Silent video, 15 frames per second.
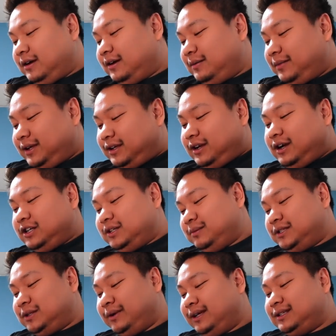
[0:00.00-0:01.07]
Oh my gosh, I'm
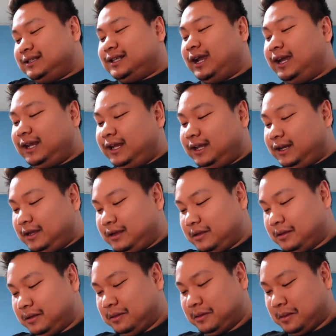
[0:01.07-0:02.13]
so excited.
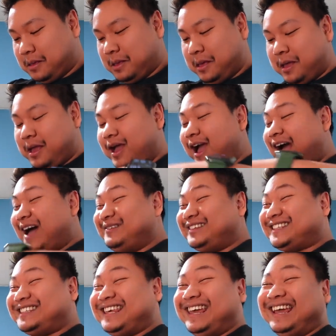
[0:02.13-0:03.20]
I'm
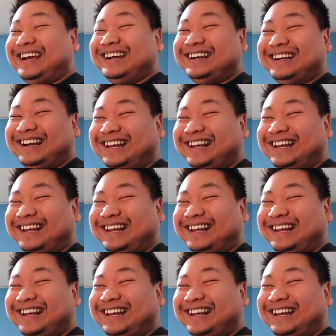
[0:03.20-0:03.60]
scared.